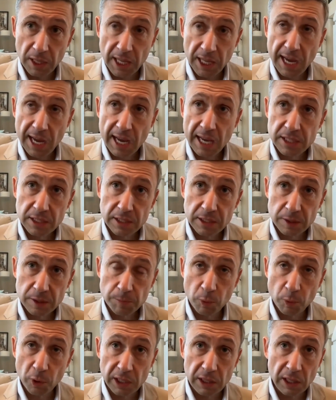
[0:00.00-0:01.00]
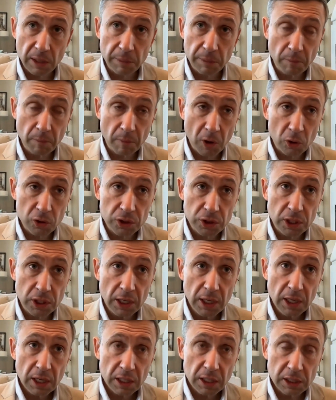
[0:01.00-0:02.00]
Last spring, the most
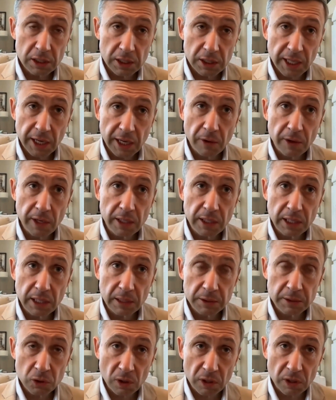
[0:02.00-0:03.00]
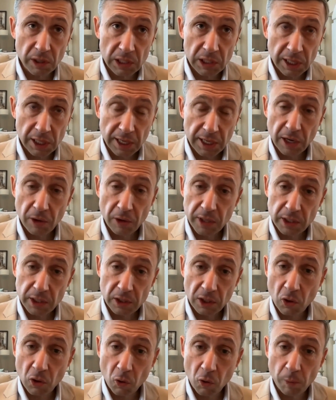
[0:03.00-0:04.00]
glaring sort of canary in
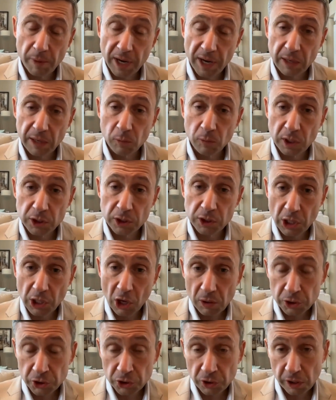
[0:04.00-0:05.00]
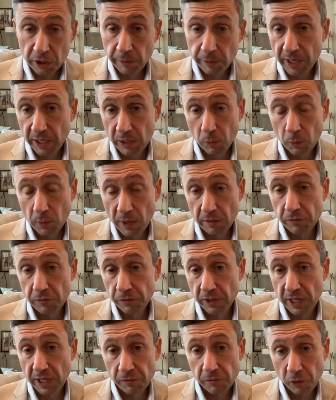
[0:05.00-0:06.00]
the coal mine, which should have been a red
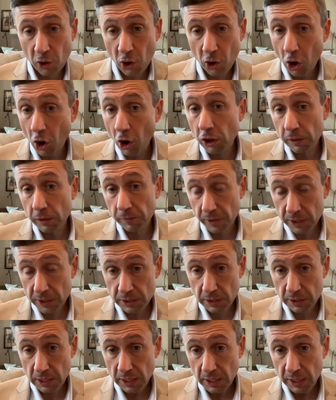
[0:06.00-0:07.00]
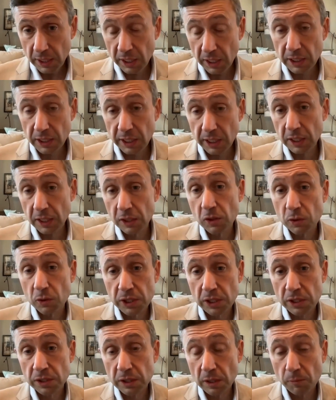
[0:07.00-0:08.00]
flag for all of us in the
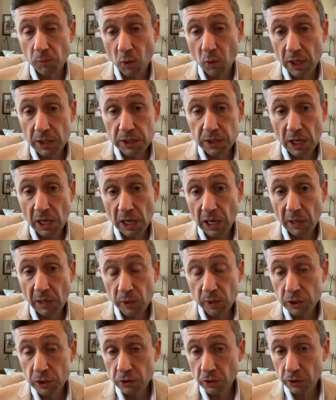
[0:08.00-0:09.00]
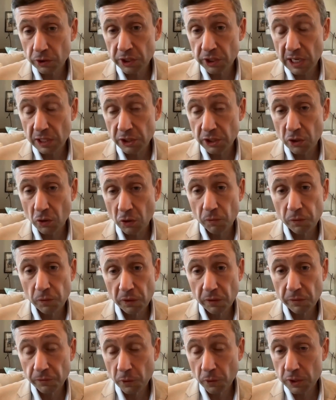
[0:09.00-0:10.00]
ecosystem, was research that showed
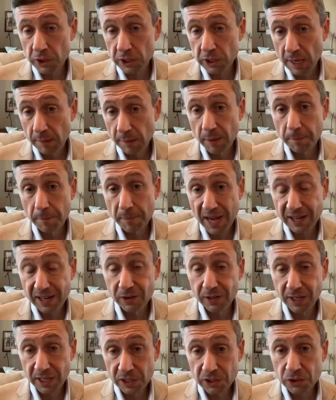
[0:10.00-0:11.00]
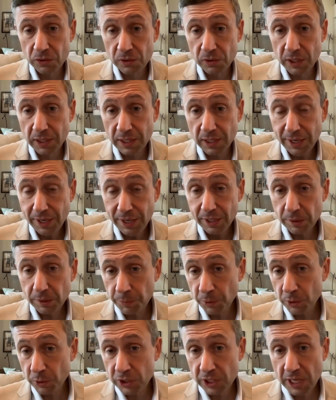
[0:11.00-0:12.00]
for the first time in modern history, the
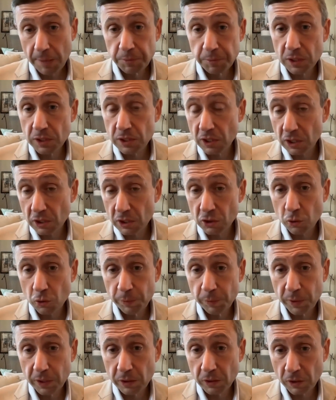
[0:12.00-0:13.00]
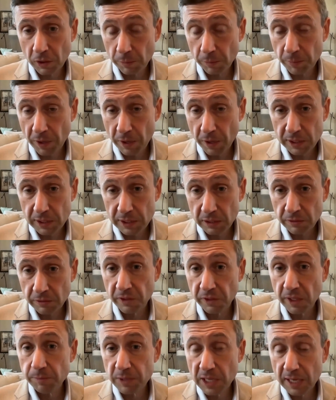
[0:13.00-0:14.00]
perceptions of the two political parties has
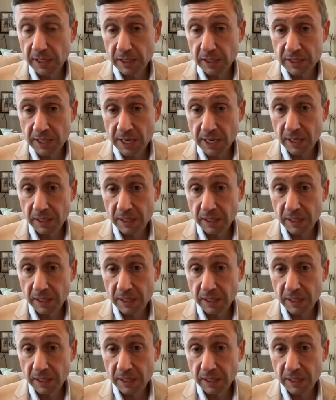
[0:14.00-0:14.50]
flipped on its